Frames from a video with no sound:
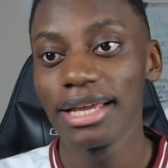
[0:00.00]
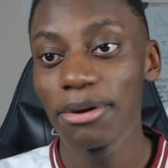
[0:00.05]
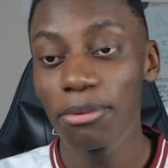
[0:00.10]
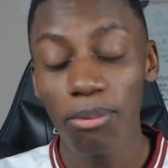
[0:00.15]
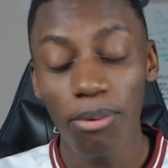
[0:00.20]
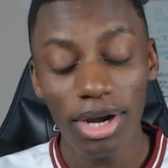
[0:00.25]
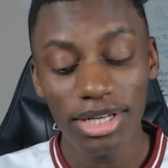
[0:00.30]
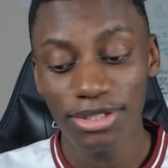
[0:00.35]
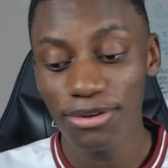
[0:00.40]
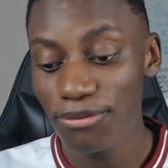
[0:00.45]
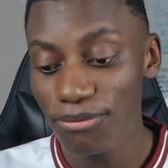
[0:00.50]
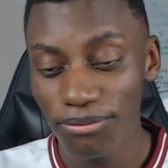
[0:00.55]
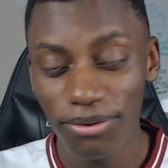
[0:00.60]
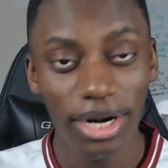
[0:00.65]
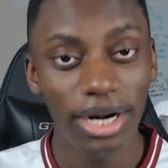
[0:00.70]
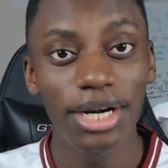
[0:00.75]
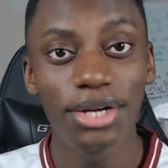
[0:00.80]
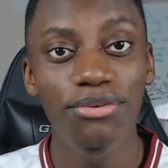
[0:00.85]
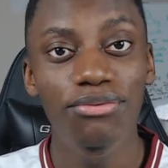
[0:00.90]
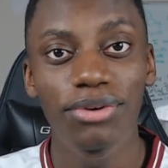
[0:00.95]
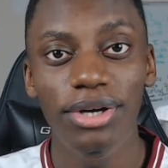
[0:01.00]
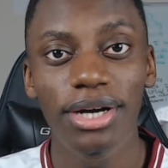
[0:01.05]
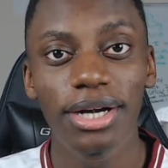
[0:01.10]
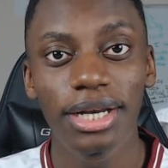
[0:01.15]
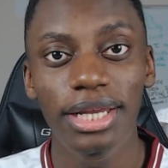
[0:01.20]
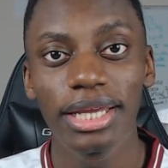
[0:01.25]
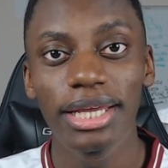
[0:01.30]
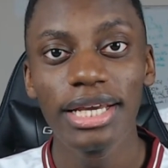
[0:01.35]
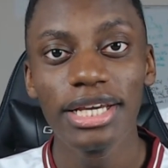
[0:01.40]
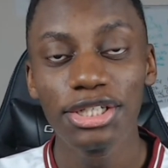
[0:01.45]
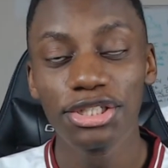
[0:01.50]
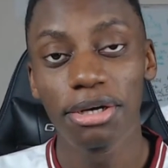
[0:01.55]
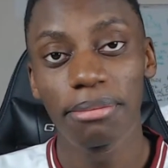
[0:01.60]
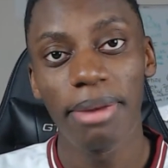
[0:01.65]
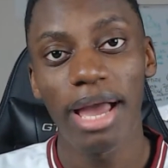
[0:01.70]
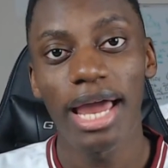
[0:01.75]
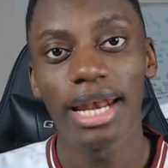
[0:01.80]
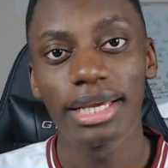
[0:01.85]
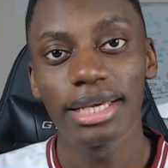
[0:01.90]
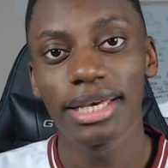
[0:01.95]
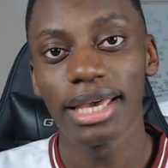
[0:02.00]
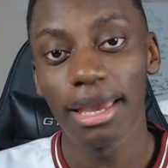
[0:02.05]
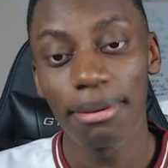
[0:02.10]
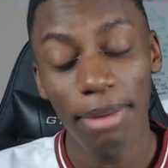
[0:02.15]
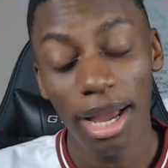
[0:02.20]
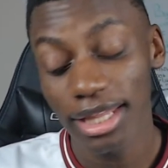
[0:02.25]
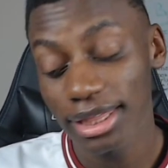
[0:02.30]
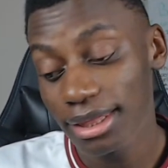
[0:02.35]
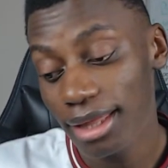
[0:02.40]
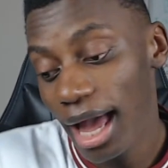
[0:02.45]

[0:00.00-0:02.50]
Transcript: It was a very dramatic game.